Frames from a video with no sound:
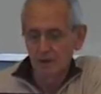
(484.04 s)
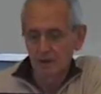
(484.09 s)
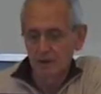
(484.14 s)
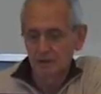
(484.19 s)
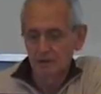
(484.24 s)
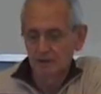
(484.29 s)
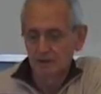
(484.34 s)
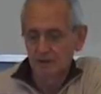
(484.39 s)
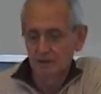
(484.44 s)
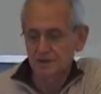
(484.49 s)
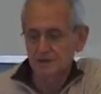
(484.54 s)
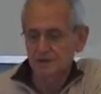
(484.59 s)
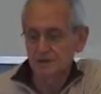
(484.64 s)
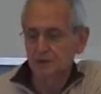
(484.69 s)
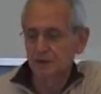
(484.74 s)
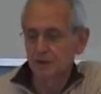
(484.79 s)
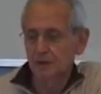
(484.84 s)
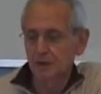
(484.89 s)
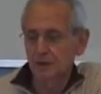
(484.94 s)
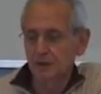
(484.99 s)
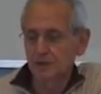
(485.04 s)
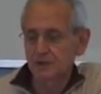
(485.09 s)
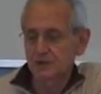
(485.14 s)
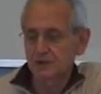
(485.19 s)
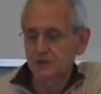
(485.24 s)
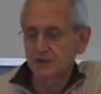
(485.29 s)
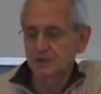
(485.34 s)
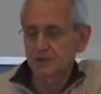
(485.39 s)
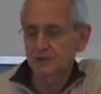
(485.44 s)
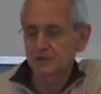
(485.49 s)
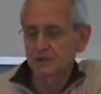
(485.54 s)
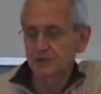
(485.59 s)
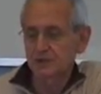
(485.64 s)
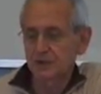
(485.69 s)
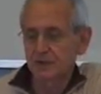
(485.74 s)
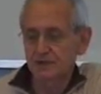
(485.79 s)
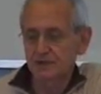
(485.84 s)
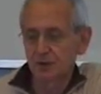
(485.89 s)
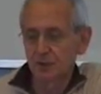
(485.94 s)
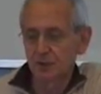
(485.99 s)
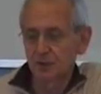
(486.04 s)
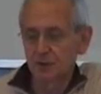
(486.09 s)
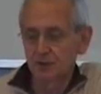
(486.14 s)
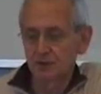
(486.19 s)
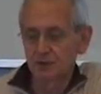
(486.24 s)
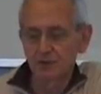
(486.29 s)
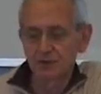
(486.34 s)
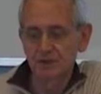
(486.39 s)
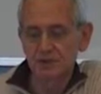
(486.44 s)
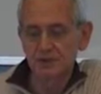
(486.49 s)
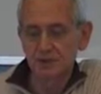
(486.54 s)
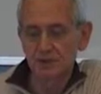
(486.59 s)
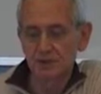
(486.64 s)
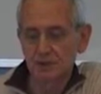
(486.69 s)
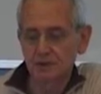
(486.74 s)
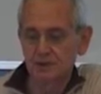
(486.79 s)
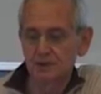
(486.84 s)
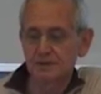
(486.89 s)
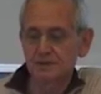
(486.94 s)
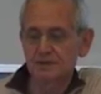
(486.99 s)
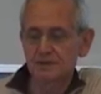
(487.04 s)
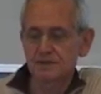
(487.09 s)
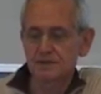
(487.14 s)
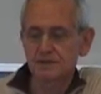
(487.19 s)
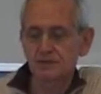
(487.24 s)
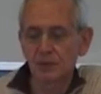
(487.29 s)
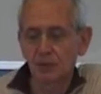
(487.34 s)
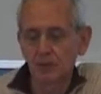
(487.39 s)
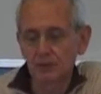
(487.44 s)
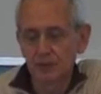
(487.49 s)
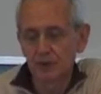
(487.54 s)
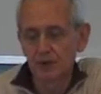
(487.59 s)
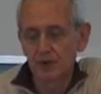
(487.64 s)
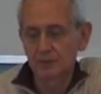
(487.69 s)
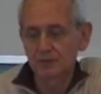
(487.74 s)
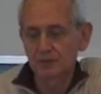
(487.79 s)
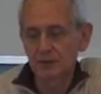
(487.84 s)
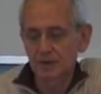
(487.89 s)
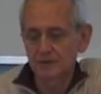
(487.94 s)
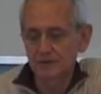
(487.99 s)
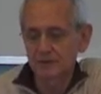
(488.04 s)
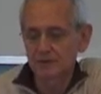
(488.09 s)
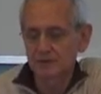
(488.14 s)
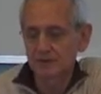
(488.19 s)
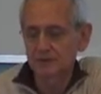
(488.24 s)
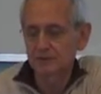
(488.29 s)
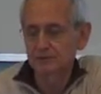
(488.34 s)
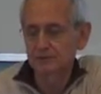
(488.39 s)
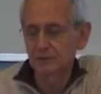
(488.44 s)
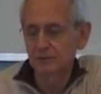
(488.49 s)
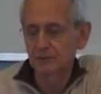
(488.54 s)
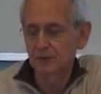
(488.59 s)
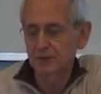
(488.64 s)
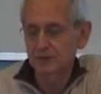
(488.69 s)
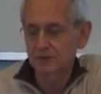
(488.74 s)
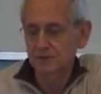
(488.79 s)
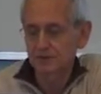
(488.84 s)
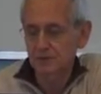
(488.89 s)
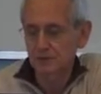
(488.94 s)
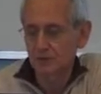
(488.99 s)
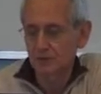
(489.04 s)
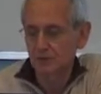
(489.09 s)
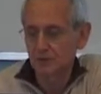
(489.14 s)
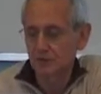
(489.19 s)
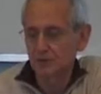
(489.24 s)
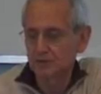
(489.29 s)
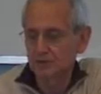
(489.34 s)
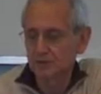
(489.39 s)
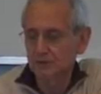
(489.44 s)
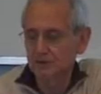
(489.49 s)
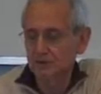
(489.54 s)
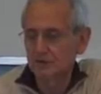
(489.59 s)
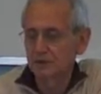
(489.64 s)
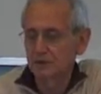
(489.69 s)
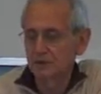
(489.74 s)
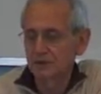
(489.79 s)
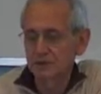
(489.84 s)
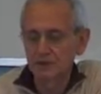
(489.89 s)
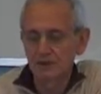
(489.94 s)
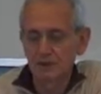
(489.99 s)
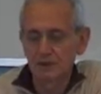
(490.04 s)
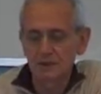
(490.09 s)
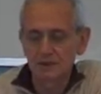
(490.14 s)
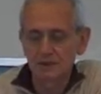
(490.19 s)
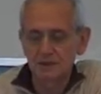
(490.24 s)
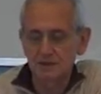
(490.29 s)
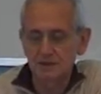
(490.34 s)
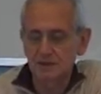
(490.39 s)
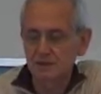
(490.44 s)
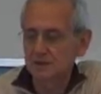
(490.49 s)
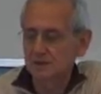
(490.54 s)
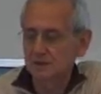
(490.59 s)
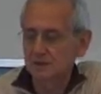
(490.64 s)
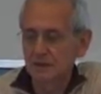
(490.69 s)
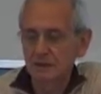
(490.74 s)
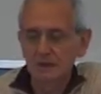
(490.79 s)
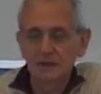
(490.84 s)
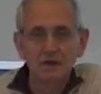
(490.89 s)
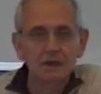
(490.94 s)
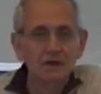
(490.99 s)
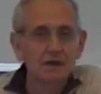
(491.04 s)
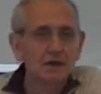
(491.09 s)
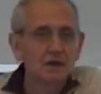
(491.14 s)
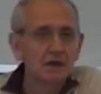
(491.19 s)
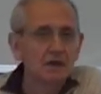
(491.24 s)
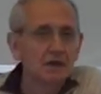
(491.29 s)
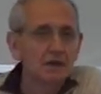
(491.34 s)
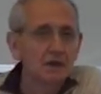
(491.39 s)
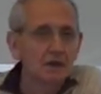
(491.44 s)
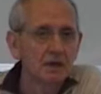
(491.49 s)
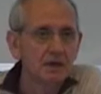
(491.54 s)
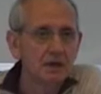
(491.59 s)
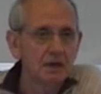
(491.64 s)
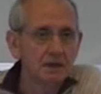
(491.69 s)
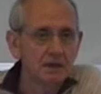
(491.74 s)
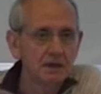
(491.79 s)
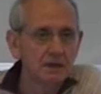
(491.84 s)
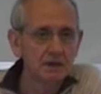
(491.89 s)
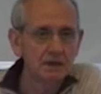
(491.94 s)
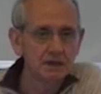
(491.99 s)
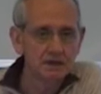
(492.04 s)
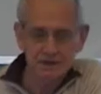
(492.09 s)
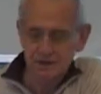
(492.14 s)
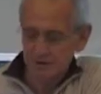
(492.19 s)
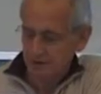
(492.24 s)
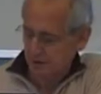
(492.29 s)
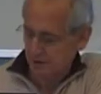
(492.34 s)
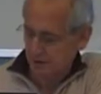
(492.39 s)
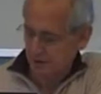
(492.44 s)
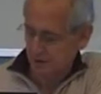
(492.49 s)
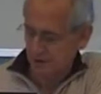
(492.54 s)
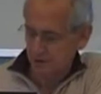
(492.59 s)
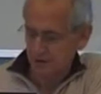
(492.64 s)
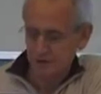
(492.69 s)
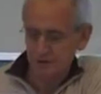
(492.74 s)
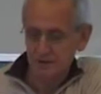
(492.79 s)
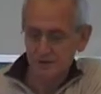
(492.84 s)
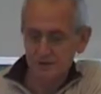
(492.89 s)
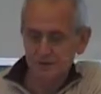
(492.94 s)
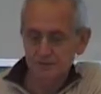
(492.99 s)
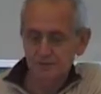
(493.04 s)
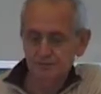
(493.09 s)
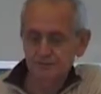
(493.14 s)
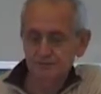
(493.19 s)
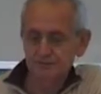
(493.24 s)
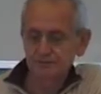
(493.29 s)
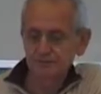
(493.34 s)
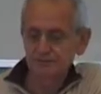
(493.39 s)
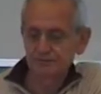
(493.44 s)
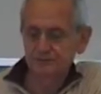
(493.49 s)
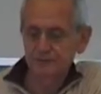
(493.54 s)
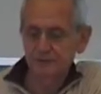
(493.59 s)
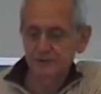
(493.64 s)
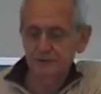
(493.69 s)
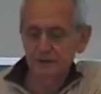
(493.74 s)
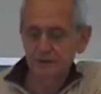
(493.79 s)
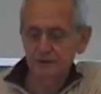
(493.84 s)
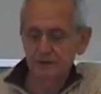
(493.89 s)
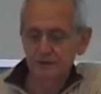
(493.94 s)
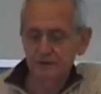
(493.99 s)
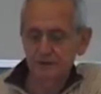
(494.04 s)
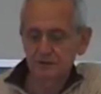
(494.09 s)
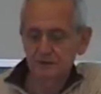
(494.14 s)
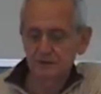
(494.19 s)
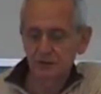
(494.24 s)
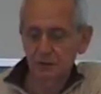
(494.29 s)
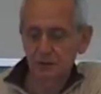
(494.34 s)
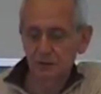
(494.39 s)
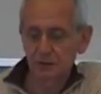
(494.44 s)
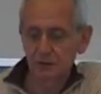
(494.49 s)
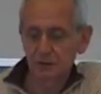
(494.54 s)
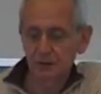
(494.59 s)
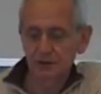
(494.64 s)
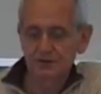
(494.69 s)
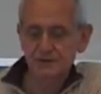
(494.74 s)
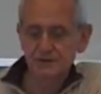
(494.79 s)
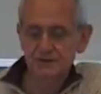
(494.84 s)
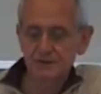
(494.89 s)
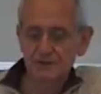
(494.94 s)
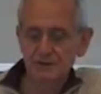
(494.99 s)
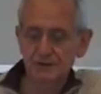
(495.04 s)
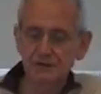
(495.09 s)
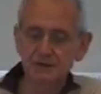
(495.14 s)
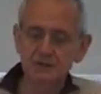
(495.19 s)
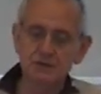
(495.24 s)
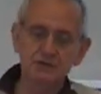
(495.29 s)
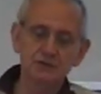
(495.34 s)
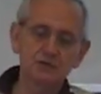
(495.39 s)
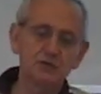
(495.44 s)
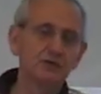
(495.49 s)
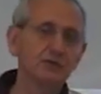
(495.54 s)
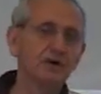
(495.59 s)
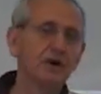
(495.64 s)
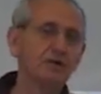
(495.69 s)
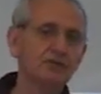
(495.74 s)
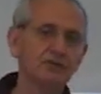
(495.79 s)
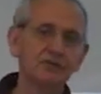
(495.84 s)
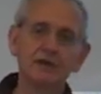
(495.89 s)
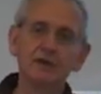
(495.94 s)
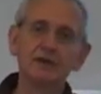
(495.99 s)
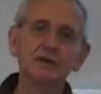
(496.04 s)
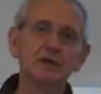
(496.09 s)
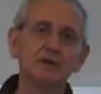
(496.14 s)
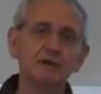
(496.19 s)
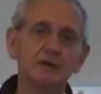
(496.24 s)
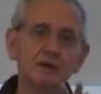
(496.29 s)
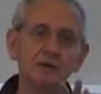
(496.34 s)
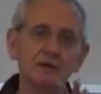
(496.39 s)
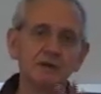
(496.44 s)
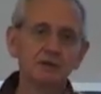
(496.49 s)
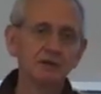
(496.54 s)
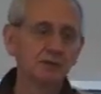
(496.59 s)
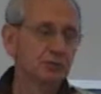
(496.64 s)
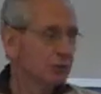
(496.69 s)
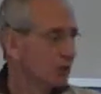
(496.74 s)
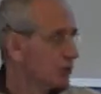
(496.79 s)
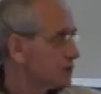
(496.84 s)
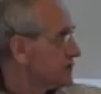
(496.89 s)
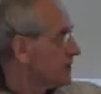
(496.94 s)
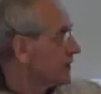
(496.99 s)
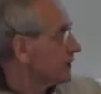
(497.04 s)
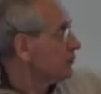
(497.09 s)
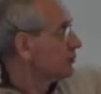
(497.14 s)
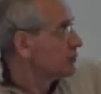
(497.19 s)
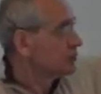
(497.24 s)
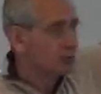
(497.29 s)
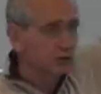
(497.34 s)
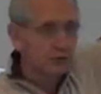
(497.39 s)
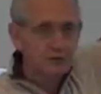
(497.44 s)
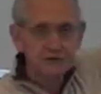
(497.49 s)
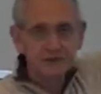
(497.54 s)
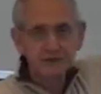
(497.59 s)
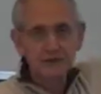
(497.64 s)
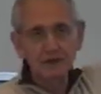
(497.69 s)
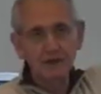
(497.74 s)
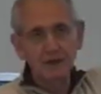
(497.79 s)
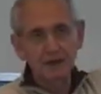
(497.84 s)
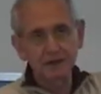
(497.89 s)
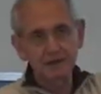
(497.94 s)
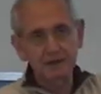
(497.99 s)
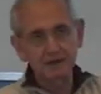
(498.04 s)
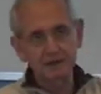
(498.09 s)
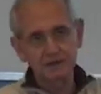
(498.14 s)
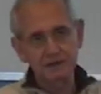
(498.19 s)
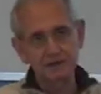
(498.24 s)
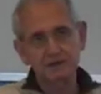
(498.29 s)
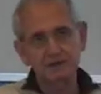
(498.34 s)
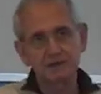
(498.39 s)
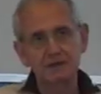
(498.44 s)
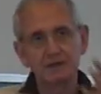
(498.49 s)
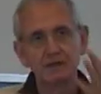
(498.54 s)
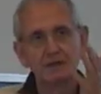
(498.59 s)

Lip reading: discuss information needs based upon these models, compare present information support with the needs elicited in these discussions, and reformulate strategies. So roughly, the project would proceed like this.